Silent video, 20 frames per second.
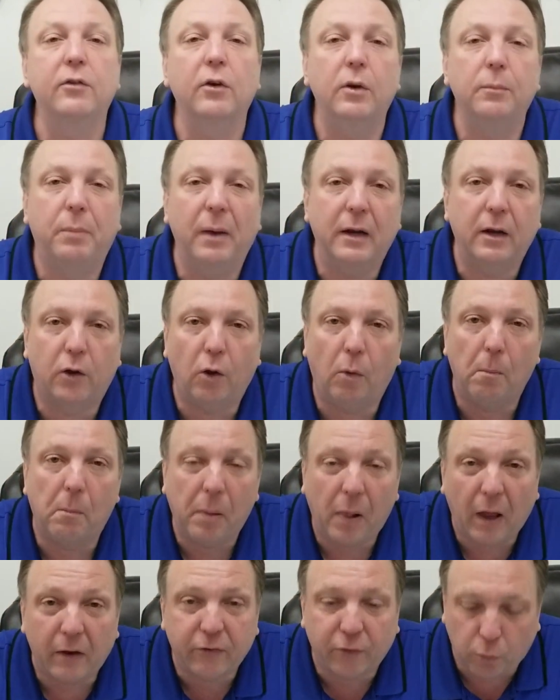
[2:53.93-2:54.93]
on Pinnacle
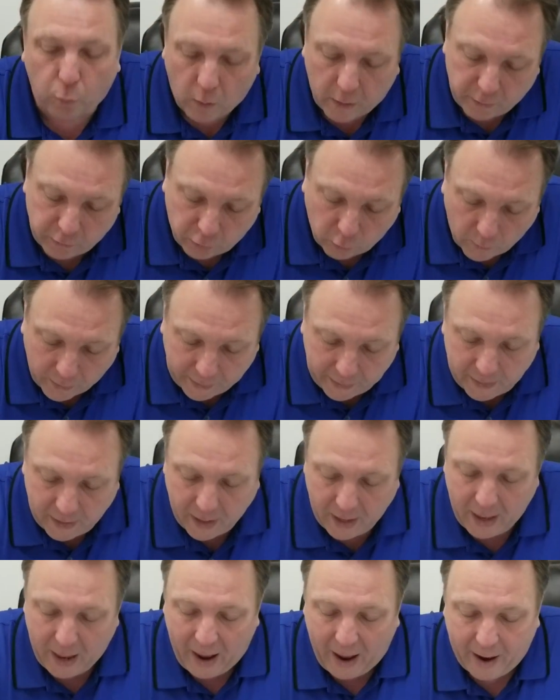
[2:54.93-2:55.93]
plus 120.